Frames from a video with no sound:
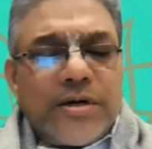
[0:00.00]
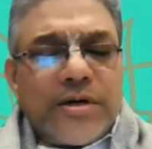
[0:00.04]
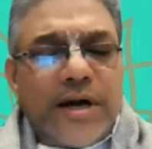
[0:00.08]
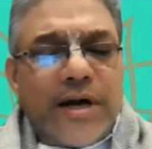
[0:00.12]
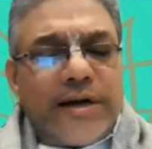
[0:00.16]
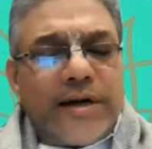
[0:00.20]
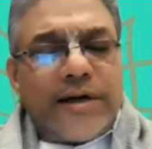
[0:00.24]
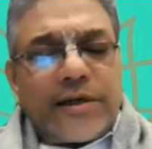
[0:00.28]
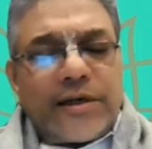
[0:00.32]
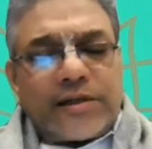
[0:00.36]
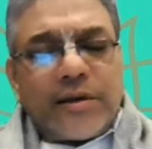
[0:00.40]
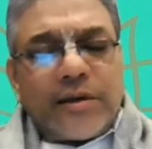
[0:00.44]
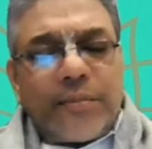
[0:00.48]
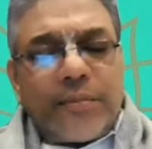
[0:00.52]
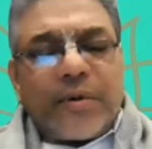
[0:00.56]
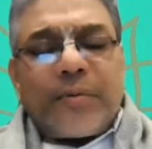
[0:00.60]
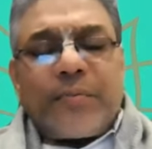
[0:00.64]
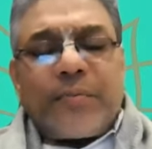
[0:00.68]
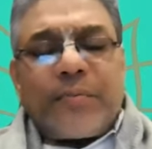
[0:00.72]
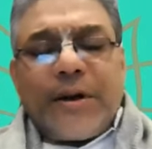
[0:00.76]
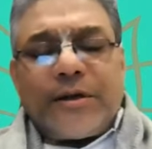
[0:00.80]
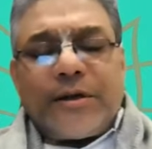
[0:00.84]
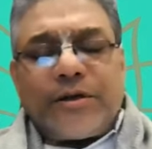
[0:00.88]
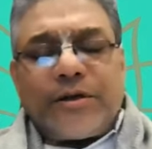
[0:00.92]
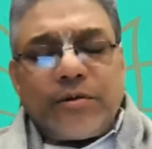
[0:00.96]
and it's a
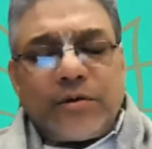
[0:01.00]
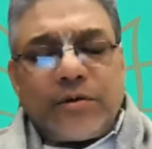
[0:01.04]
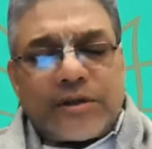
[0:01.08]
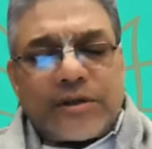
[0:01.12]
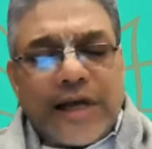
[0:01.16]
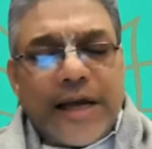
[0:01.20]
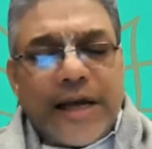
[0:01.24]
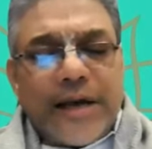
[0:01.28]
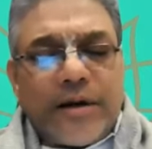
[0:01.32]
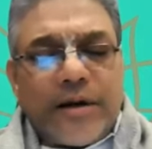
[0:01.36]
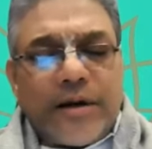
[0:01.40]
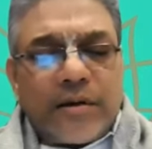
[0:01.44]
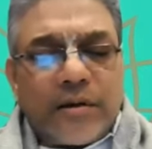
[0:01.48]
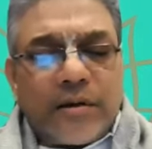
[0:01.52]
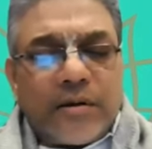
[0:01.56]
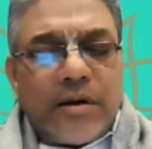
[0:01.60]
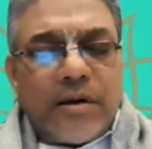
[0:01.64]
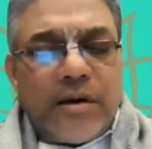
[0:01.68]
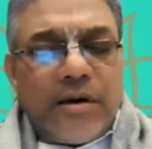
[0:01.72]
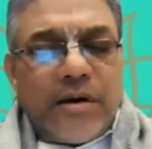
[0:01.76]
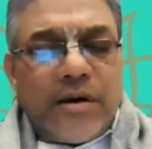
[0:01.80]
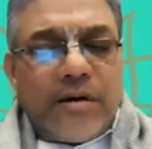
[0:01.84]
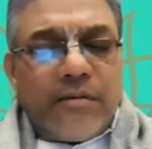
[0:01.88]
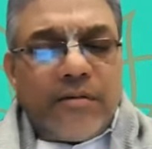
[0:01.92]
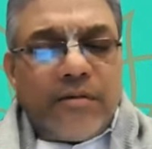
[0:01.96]
perpetual cycle
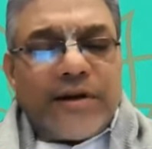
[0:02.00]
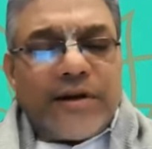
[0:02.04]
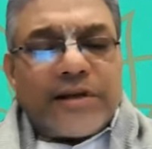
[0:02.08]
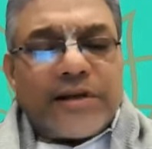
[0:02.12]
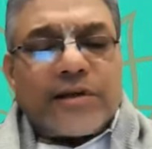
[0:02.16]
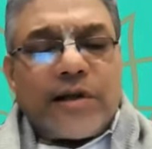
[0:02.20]
when